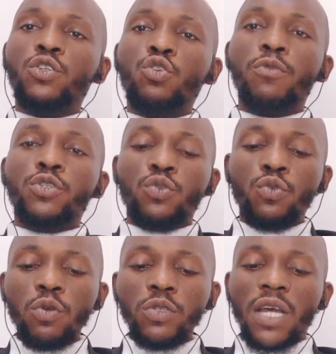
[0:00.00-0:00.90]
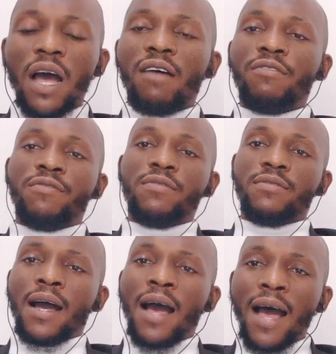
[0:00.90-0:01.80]
you must not have
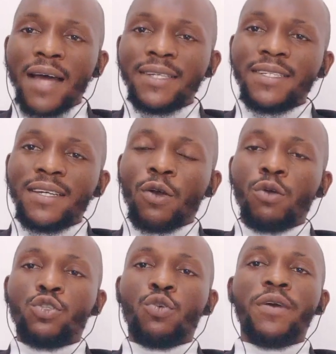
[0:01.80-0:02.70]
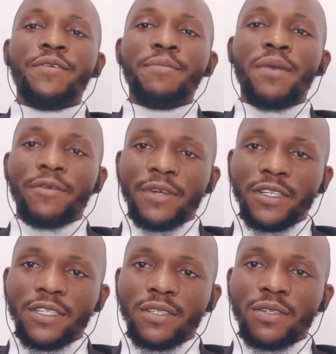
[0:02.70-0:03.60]
had customary
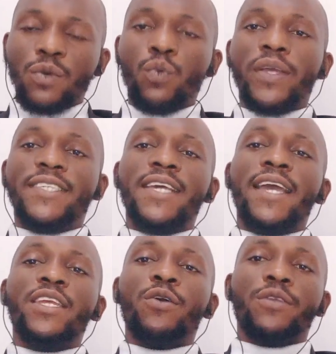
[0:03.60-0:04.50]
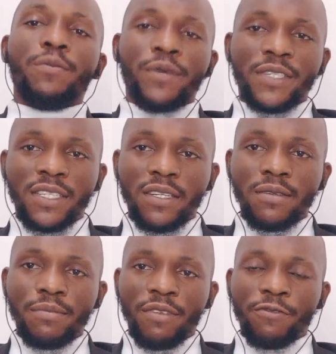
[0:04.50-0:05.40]
marriage with any other person
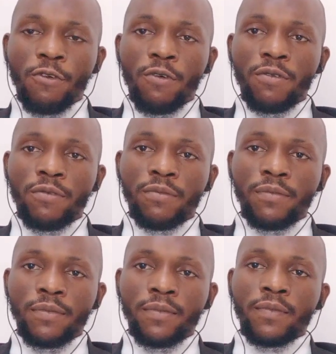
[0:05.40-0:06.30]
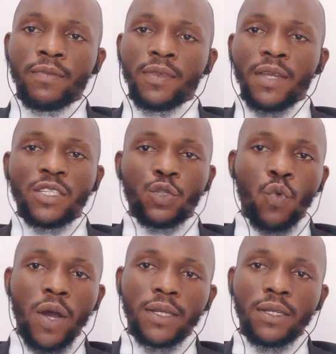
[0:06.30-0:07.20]
before. That
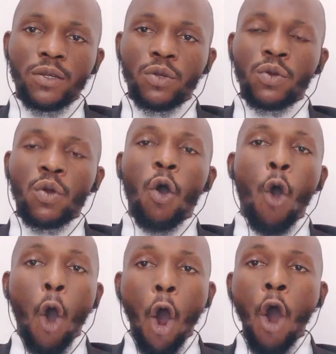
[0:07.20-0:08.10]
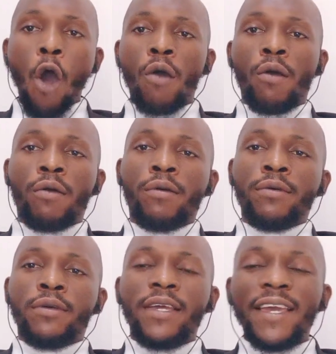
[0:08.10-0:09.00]
is one. Or
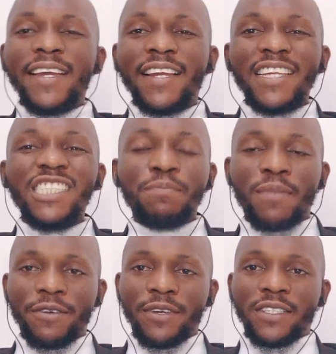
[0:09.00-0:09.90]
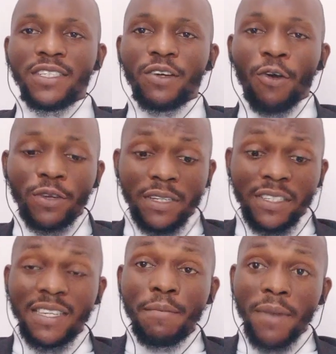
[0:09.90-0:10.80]
English marriage or the
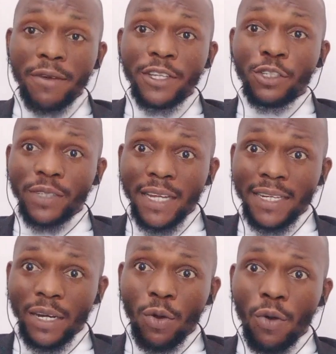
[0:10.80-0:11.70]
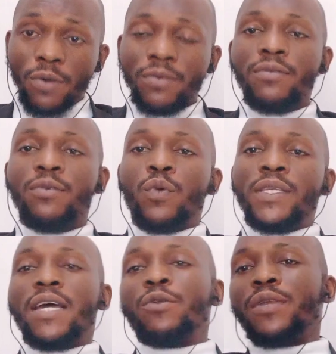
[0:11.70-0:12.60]
same marriage under the law
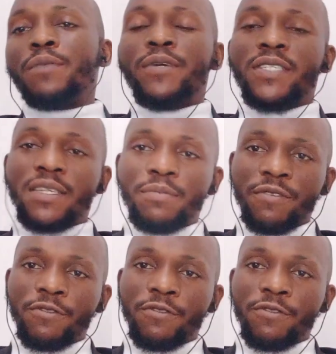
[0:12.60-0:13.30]
with another person.